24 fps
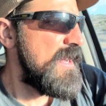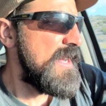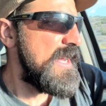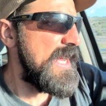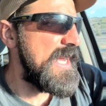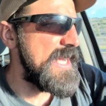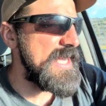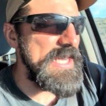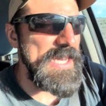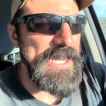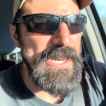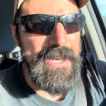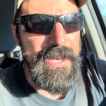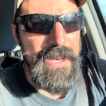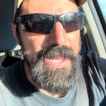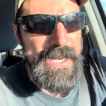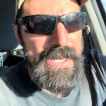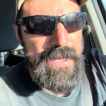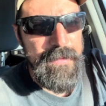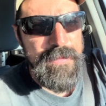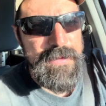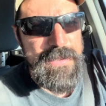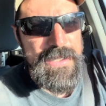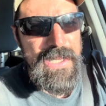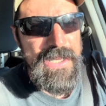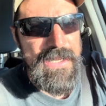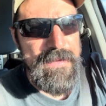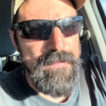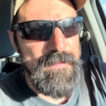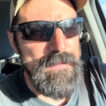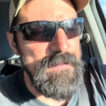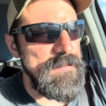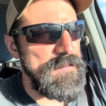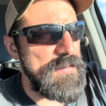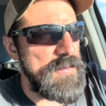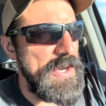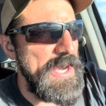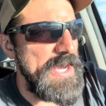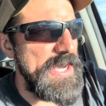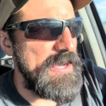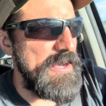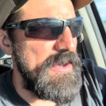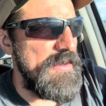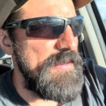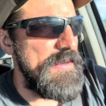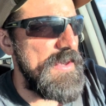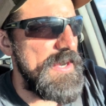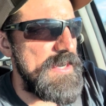and get a 90% break
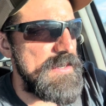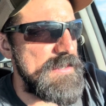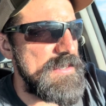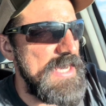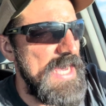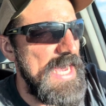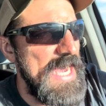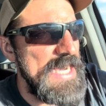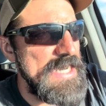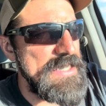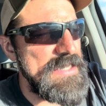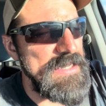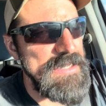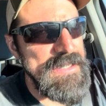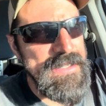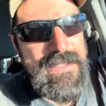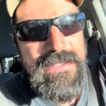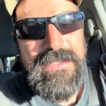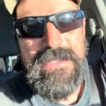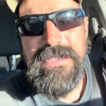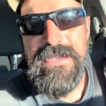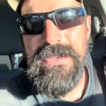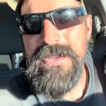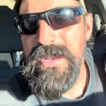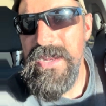on their taxes.